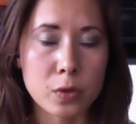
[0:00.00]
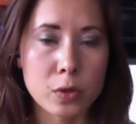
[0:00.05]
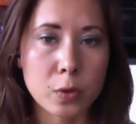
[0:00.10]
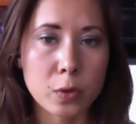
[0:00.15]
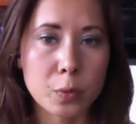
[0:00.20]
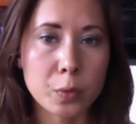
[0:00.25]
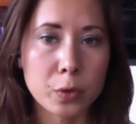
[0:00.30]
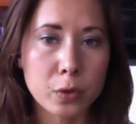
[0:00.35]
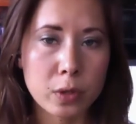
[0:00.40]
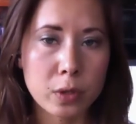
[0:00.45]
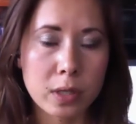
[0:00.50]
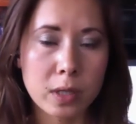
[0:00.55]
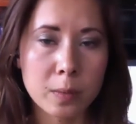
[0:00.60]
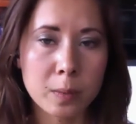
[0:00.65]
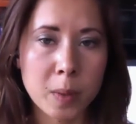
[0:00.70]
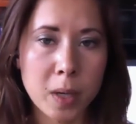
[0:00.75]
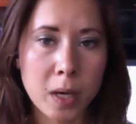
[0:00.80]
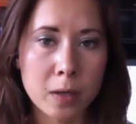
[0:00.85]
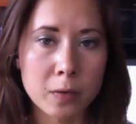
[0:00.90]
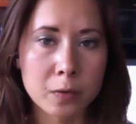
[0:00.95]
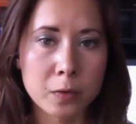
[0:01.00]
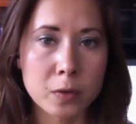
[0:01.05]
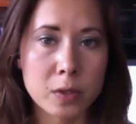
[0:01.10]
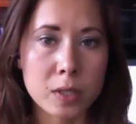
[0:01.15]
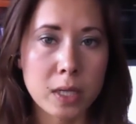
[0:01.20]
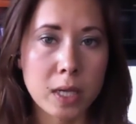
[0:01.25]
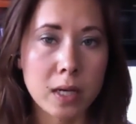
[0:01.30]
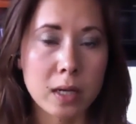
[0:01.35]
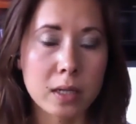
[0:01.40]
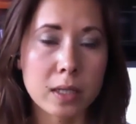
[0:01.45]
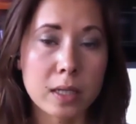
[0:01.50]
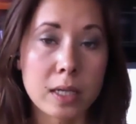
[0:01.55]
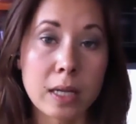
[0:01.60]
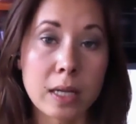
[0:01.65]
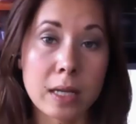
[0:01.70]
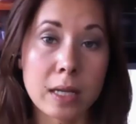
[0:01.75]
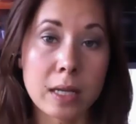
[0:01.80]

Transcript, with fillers: So poorly combined foods, again, are going to